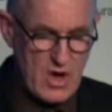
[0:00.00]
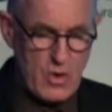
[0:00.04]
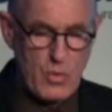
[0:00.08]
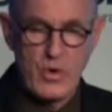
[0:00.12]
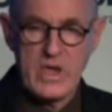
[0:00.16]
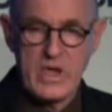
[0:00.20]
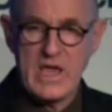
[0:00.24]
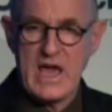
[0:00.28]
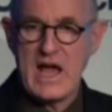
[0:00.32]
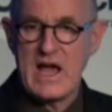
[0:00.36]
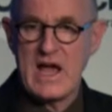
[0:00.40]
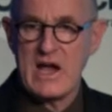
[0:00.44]

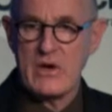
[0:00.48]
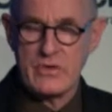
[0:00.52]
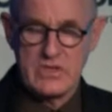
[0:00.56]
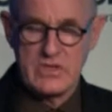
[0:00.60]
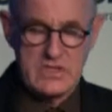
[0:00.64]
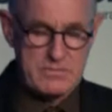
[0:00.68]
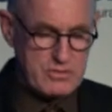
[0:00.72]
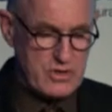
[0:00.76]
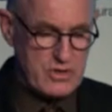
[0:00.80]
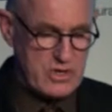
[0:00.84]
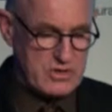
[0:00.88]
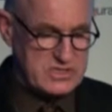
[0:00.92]
We are
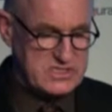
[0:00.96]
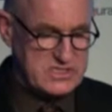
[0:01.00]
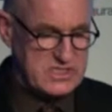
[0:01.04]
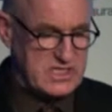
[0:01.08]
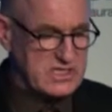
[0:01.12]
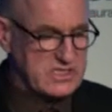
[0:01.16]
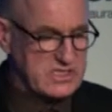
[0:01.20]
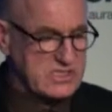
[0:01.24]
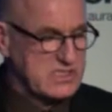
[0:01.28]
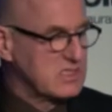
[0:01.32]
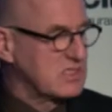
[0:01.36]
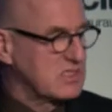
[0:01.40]
in the
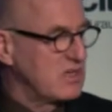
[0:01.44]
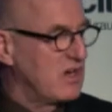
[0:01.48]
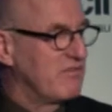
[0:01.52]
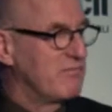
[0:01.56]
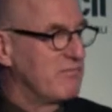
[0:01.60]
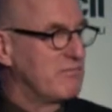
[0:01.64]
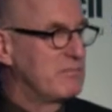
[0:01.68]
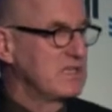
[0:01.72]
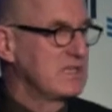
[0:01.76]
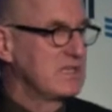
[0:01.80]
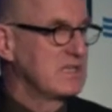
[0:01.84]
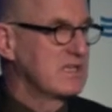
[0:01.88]
process
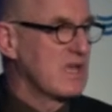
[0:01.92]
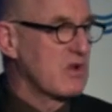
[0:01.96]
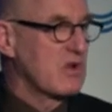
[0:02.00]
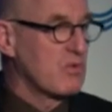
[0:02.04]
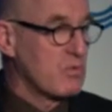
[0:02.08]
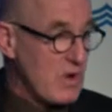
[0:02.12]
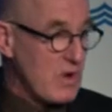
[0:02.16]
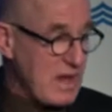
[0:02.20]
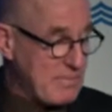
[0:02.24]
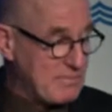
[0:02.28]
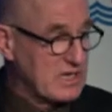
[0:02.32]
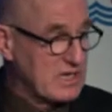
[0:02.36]
of
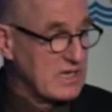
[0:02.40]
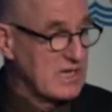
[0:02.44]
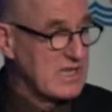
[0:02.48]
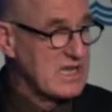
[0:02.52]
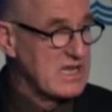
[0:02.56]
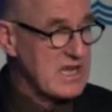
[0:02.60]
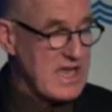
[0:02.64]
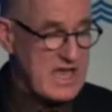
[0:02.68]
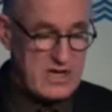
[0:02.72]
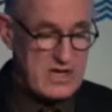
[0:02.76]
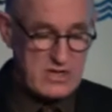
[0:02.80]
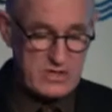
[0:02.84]
building rapidly
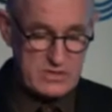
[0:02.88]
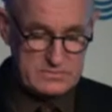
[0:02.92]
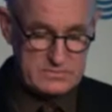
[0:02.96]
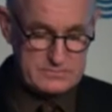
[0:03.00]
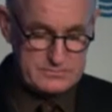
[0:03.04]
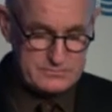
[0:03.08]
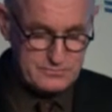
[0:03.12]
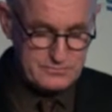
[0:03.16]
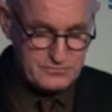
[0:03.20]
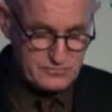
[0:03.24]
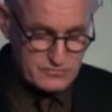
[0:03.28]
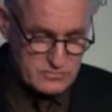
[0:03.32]

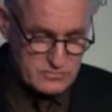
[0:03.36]
now,